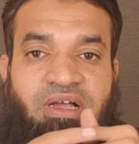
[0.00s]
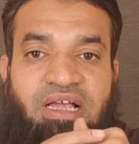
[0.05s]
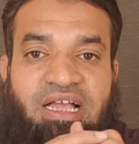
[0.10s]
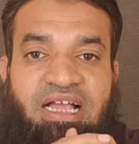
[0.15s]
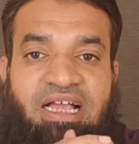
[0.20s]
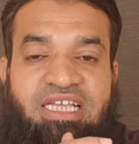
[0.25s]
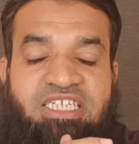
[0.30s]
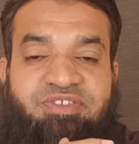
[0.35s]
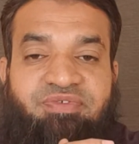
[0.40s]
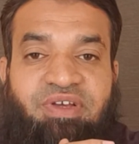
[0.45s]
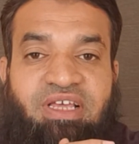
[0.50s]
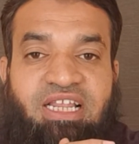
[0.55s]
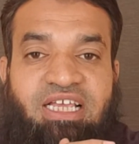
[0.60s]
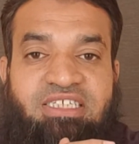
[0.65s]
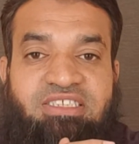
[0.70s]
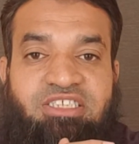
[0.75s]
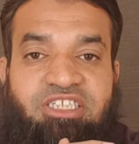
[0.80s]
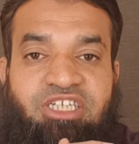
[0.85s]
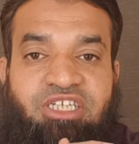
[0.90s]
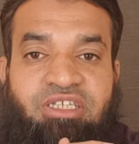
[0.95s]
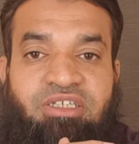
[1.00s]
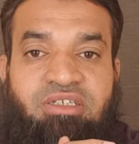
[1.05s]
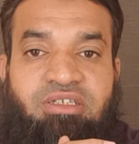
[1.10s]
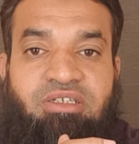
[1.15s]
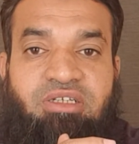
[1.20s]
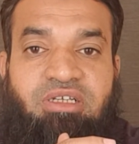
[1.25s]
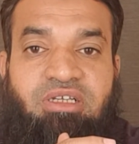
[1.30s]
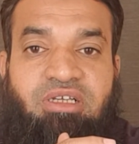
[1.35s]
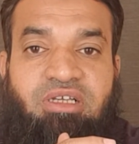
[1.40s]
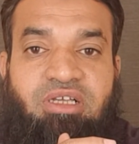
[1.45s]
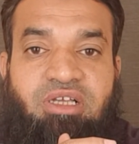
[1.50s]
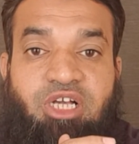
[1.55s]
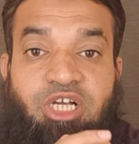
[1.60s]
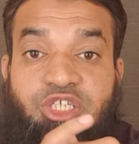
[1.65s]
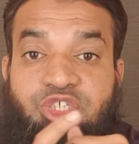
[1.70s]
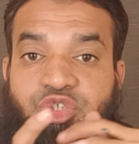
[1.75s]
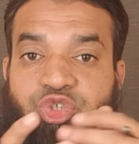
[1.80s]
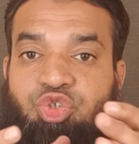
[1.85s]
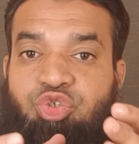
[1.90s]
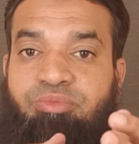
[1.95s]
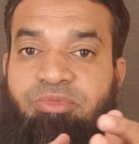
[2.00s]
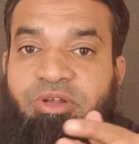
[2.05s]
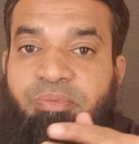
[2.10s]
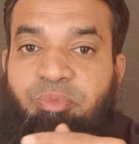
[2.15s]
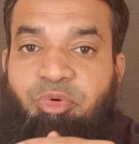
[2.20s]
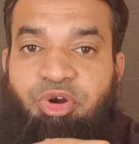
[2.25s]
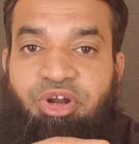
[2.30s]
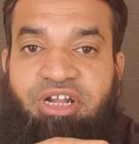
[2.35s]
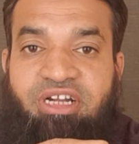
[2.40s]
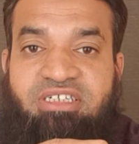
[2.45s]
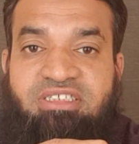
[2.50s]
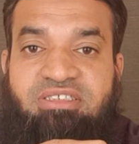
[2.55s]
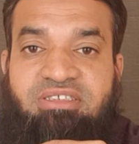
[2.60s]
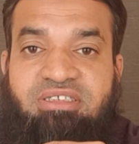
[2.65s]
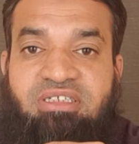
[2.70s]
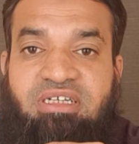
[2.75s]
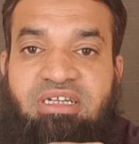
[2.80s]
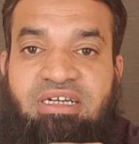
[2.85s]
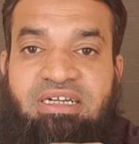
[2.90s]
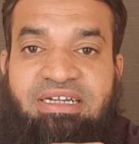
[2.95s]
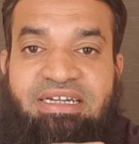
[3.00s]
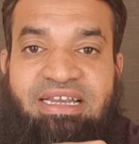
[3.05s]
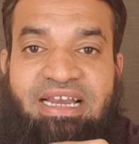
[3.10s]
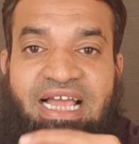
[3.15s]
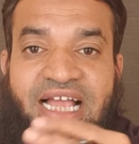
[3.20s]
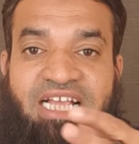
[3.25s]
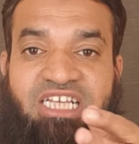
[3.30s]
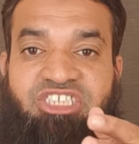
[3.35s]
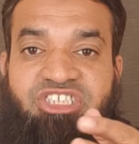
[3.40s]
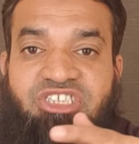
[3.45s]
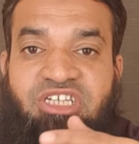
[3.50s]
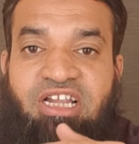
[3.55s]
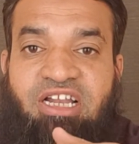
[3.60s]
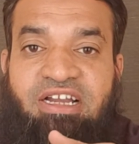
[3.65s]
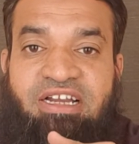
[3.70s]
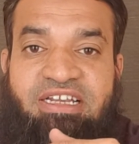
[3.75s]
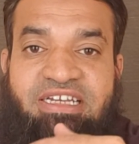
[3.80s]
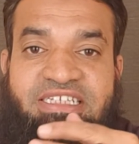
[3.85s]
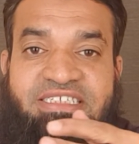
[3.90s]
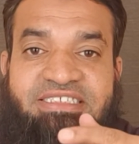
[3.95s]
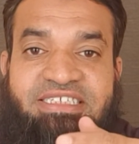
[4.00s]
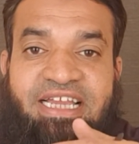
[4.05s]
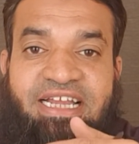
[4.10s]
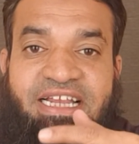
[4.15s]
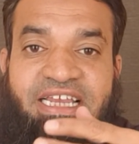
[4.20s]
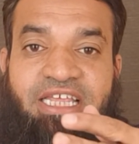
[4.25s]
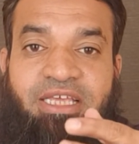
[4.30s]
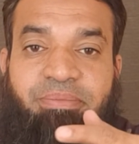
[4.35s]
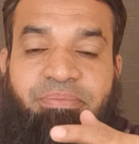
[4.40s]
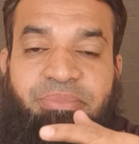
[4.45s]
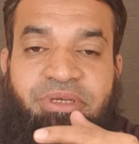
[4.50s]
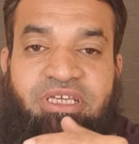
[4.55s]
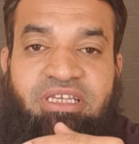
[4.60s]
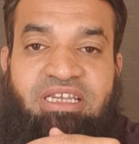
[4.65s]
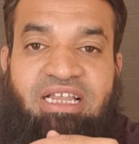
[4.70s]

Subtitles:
as well as in consumer products, trash and recycling bin,